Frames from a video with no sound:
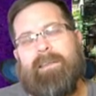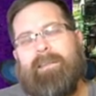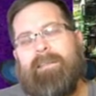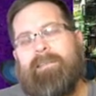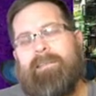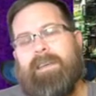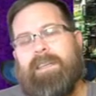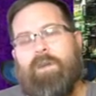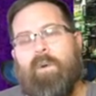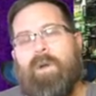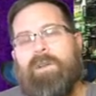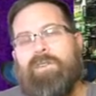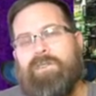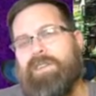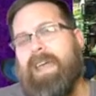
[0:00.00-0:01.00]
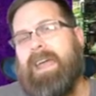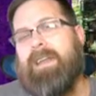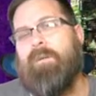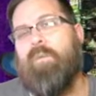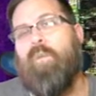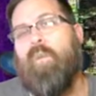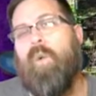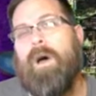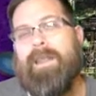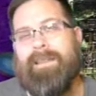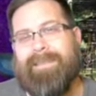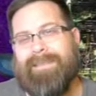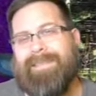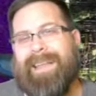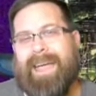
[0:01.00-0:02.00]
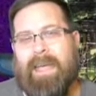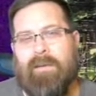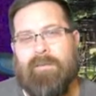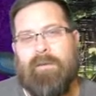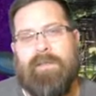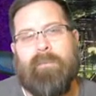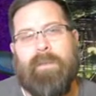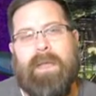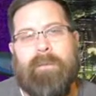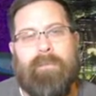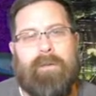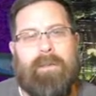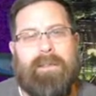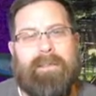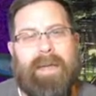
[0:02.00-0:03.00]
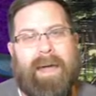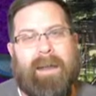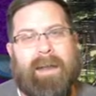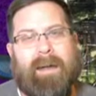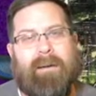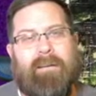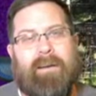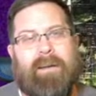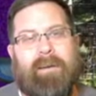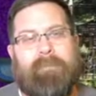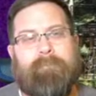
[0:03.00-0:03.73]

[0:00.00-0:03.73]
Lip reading: you understand what it's like for the people in that area.